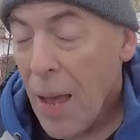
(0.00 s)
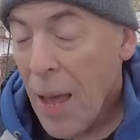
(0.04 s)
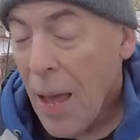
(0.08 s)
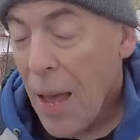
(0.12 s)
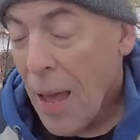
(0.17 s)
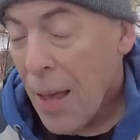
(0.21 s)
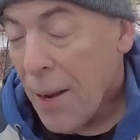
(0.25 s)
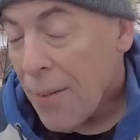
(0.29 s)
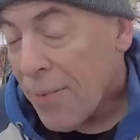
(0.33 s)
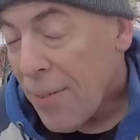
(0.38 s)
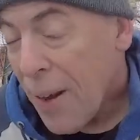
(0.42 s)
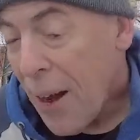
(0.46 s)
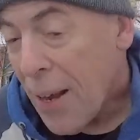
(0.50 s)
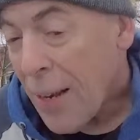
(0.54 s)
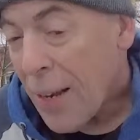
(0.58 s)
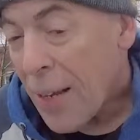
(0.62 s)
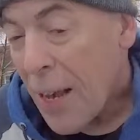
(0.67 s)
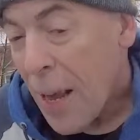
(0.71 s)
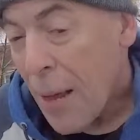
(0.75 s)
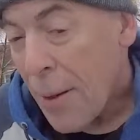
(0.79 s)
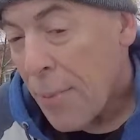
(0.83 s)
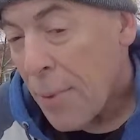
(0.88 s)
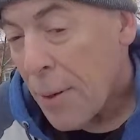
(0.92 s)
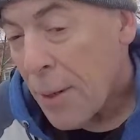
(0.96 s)
And finally,
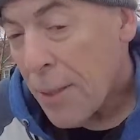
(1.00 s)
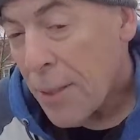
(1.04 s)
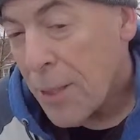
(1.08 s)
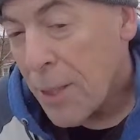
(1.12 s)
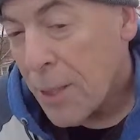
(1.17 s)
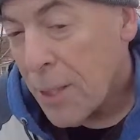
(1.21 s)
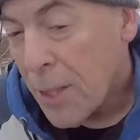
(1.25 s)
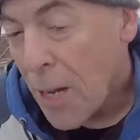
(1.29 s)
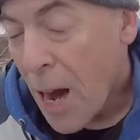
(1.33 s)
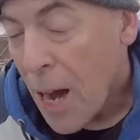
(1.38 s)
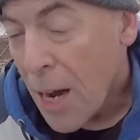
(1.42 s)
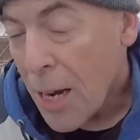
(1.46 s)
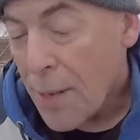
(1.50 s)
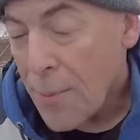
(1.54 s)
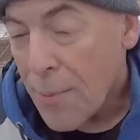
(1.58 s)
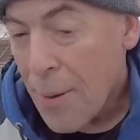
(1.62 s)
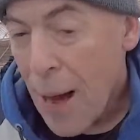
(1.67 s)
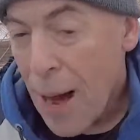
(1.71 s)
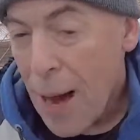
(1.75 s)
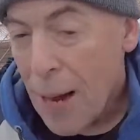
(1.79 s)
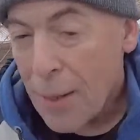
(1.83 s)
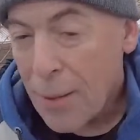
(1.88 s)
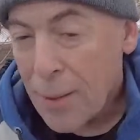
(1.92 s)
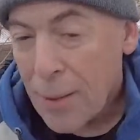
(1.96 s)
I'm going to talk
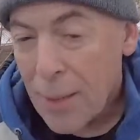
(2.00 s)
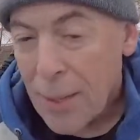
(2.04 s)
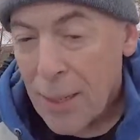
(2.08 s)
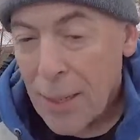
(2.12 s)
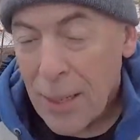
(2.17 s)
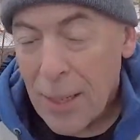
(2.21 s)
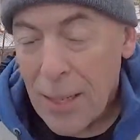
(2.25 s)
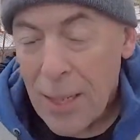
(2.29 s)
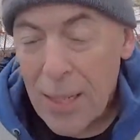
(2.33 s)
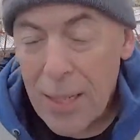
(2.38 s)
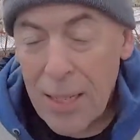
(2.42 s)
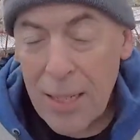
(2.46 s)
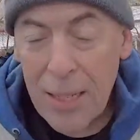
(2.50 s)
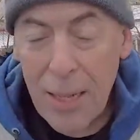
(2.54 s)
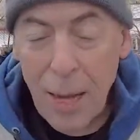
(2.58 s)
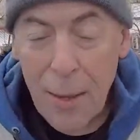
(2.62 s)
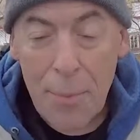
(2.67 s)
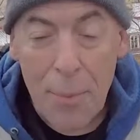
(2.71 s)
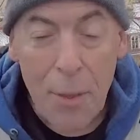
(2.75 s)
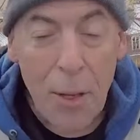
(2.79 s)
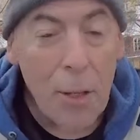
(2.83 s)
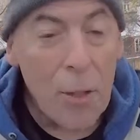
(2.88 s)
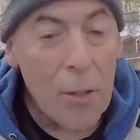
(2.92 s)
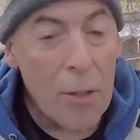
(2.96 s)
about some
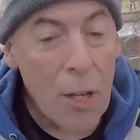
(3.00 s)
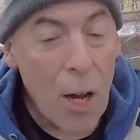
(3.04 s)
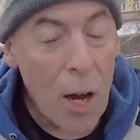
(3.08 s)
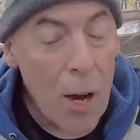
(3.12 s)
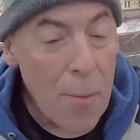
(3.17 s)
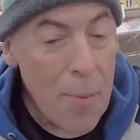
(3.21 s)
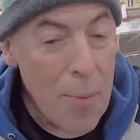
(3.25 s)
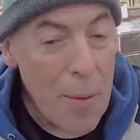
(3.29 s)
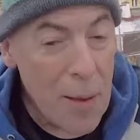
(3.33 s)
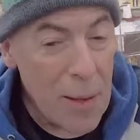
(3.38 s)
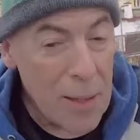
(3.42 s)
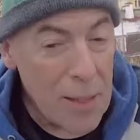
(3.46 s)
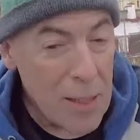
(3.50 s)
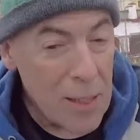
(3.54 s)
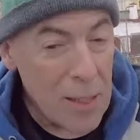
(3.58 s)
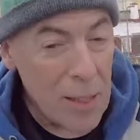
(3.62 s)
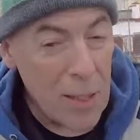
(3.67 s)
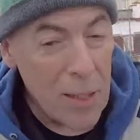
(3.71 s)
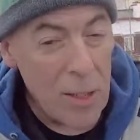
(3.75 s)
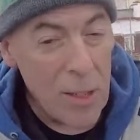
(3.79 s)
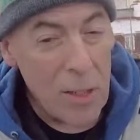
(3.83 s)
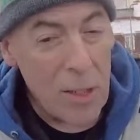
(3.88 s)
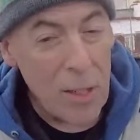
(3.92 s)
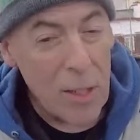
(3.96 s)
utopian
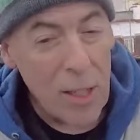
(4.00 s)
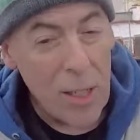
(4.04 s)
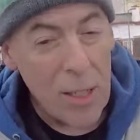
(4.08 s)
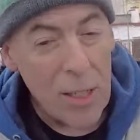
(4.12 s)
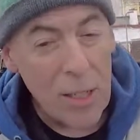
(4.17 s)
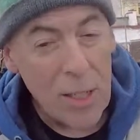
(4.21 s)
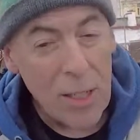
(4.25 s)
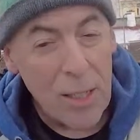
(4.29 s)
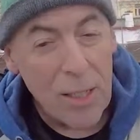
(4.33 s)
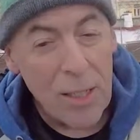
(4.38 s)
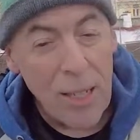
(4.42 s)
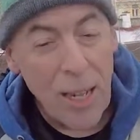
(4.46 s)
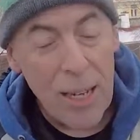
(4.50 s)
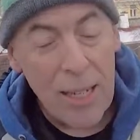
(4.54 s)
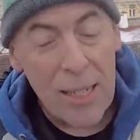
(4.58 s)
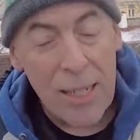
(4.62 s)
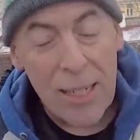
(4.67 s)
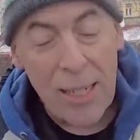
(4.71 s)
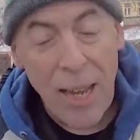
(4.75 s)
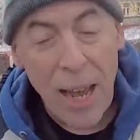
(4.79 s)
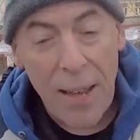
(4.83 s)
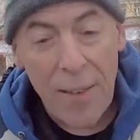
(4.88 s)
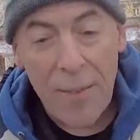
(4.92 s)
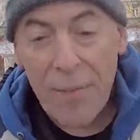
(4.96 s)
solutions. Let's
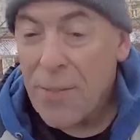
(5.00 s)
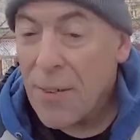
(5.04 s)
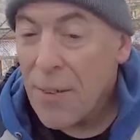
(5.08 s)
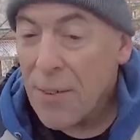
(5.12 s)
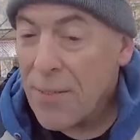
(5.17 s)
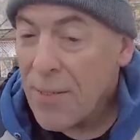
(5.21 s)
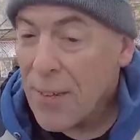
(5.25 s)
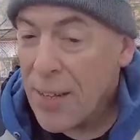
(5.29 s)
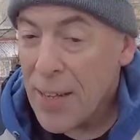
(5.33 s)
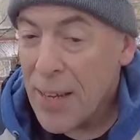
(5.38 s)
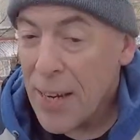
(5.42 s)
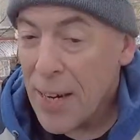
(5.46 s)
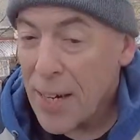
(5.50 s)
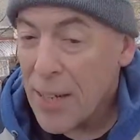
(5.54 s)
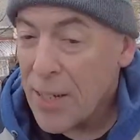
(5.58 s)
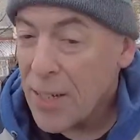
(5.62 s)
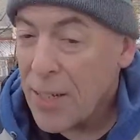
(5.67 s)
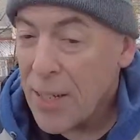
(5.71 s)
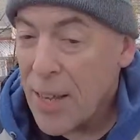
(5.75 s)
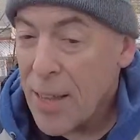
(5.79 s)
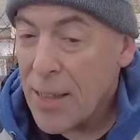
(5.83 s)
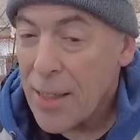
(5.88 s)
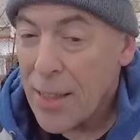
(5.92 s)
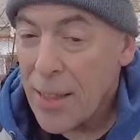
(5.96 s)
say 50 years
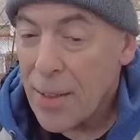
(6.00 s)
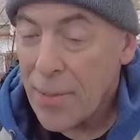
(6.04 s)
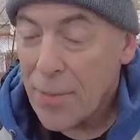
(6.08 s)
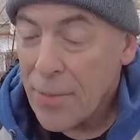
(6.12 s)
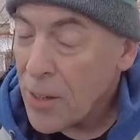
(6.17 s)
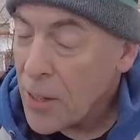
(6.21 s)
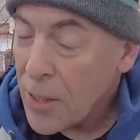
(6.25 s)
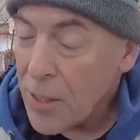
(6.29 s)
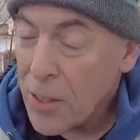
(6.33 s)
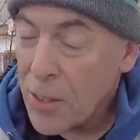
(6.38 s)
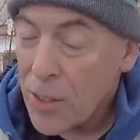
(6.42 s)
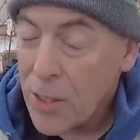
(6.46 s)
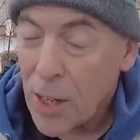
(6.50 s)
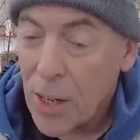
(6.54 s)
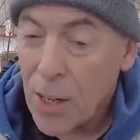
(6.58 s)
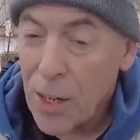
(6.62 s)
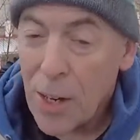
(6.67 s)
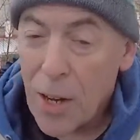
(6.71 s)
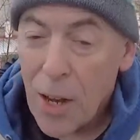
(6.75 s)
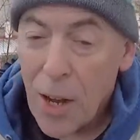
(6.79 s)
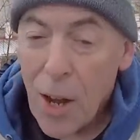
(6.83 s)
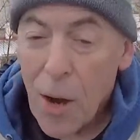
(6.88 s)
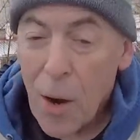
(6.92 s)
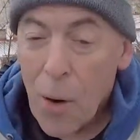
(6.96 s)
in the future.
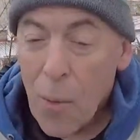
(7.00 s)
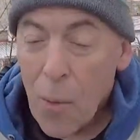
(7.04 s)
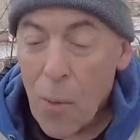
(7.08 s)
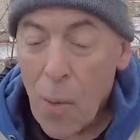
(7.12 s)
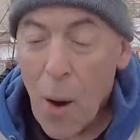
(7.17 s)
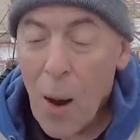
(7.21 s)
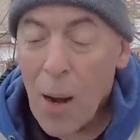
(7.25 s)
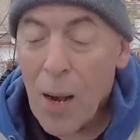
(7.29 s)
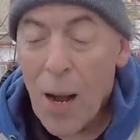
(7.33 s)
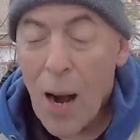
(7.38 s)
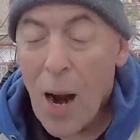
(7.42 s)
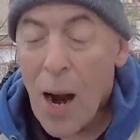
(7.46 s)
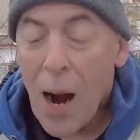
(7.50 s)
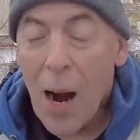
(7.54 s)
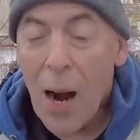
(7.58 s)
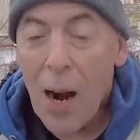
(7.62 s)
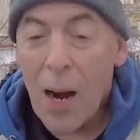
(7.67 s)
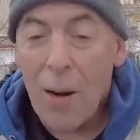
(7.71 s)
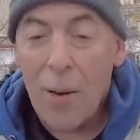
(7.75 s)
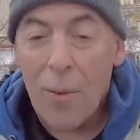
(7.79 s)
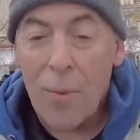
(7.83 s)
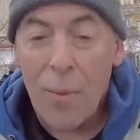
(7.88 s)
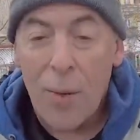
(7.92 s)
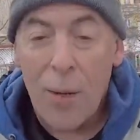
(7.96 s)
What
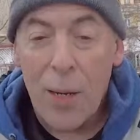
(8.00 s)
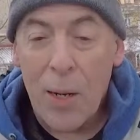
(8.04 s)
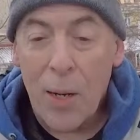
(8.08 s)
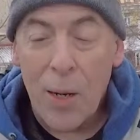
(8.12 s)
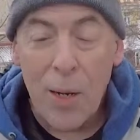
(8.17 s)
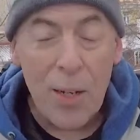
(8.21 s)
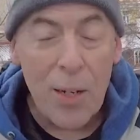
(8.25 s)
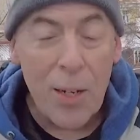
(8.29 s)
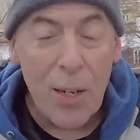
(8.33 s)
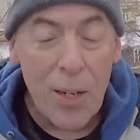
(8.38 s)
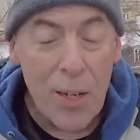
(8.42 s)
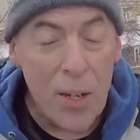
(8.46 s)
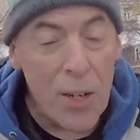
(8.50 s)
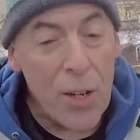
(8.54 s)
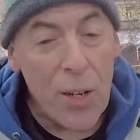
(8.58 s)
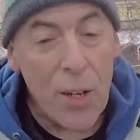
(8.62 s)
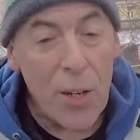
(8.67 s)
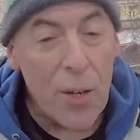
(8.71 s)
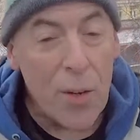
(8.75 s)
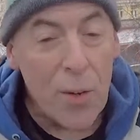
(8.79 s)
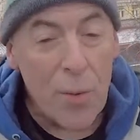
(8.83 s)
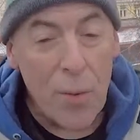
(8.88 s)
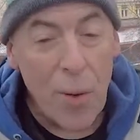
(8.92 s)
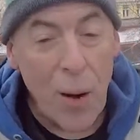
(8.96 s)
are we going to
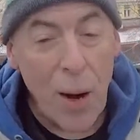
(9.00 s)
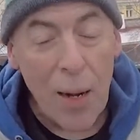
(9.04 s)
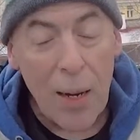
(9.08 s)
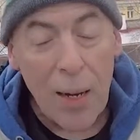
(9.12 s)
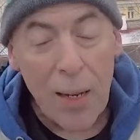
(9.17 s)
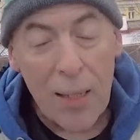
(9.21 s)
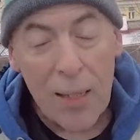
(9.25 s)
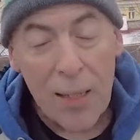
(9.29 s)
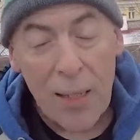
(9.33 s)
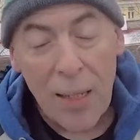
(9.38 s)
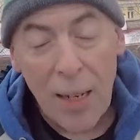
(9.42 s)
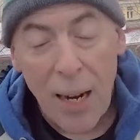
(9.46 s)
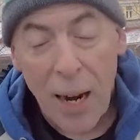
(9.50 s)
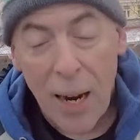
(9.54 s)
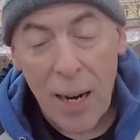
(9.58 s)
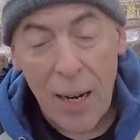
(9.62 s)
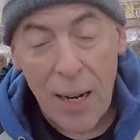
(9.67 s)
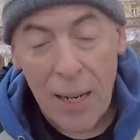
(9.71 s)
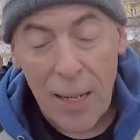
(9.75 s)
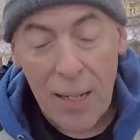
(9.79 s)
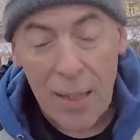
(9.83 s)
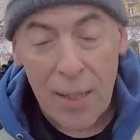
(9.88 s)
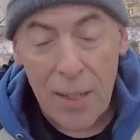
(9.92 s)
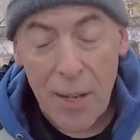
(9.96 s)
do? What
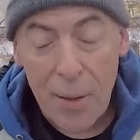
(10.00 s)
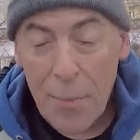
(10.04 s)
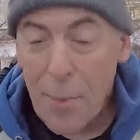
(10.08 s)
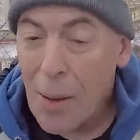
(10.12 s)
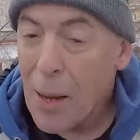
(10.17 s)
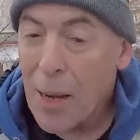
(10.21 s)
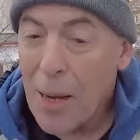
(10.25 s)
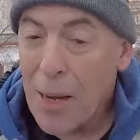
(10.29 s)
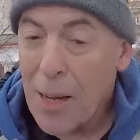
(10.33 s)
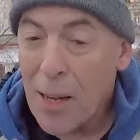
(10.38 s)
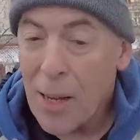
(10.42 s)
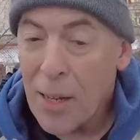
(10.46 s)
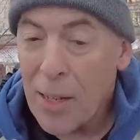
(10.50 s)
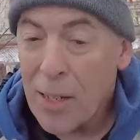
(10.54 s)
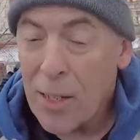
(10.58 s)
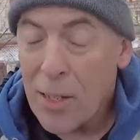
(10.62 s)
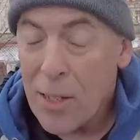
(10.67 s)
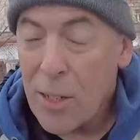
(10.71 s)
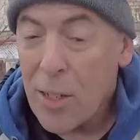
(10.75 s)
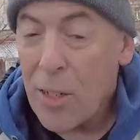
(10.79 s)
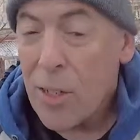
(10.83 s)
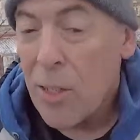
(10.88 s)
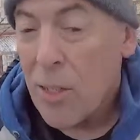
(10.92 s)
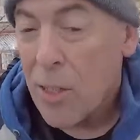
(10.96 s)
is humanity going to
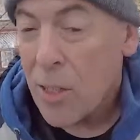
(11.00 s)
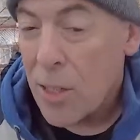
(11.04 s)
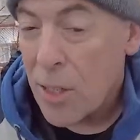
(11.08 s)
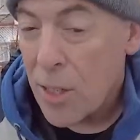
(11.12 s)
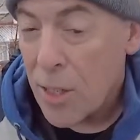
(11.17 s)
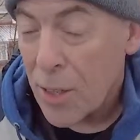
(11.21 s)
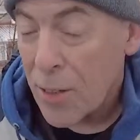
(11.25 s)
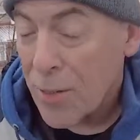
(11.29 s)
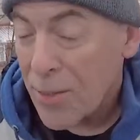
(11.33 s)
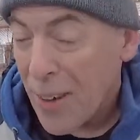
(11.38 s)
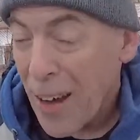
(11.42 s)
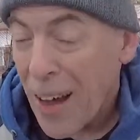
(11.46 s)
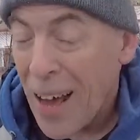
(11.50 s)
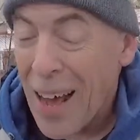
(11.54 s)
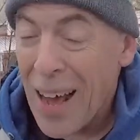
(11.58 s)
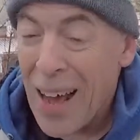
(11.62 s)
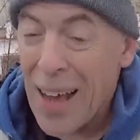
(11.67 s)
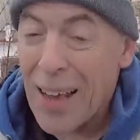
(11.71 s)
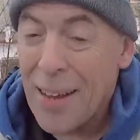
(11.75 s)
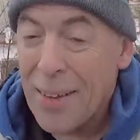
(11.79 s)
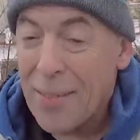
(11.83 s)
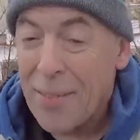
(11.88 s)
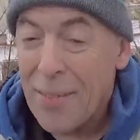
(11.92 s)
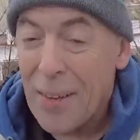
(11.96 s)
do to
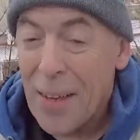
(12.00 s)
survive?